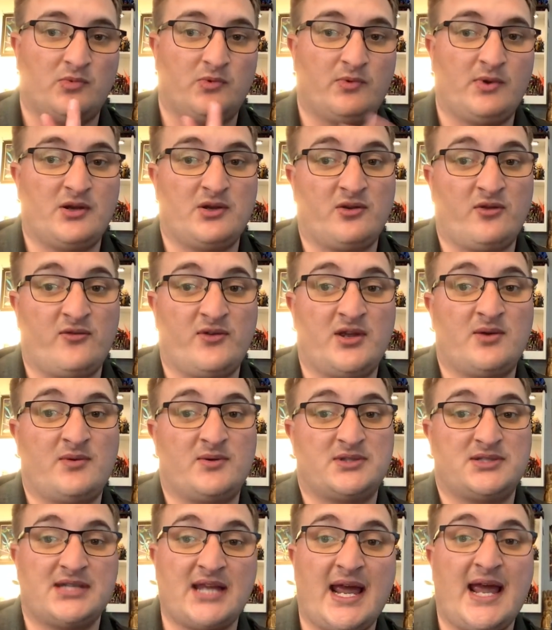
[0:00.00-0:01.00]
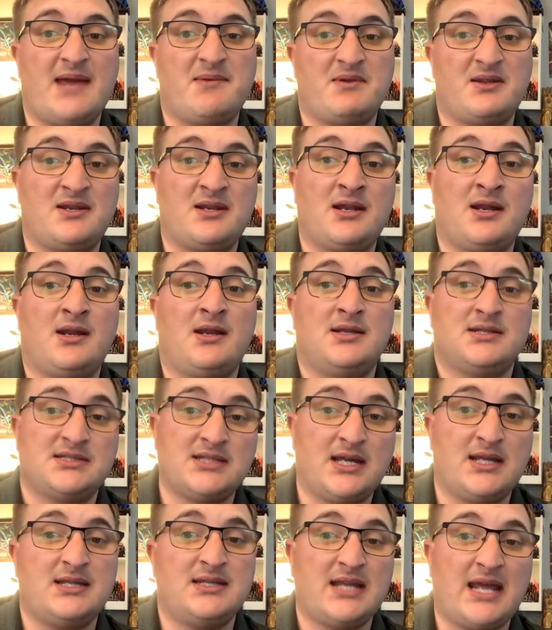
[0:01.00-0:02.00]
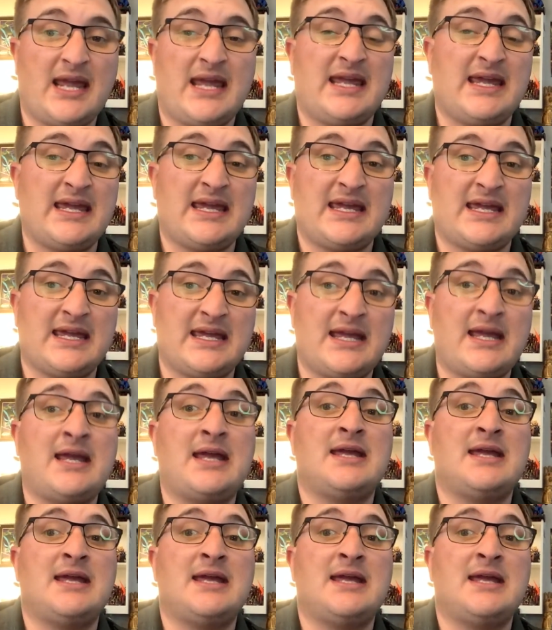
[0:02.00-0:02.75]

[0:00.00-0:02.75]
brand new video for Simon Sunday.